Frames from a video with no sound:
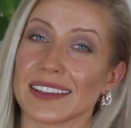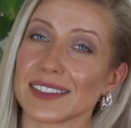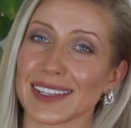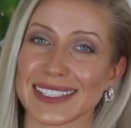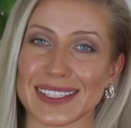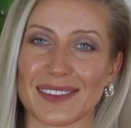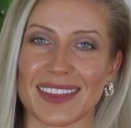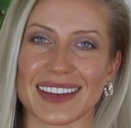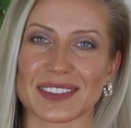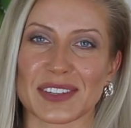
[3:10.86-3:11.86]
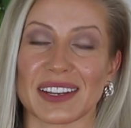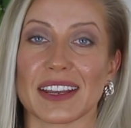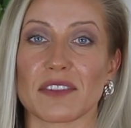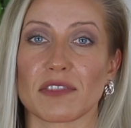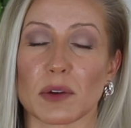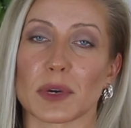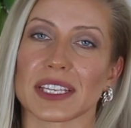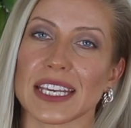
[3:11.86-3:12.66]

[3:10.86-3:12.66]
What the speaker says: And to continue that trend, I found one